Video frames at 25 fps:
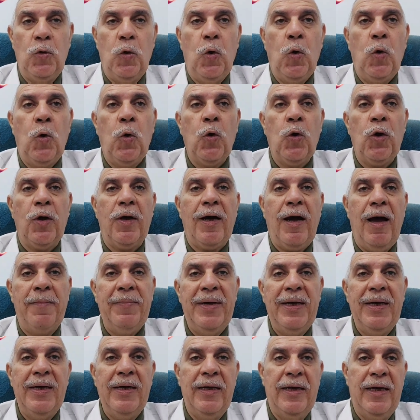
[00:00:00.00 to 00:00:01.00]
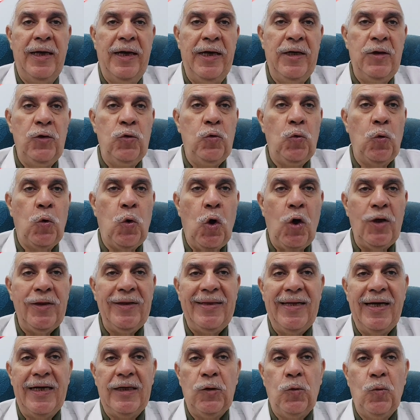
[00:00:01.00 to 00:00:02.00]
or coming into
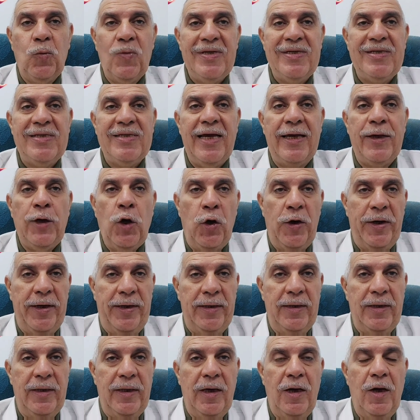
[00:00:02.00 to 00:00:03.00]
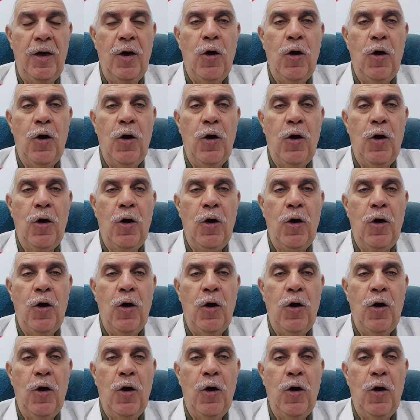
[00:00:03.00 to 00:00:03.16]
contact with the urine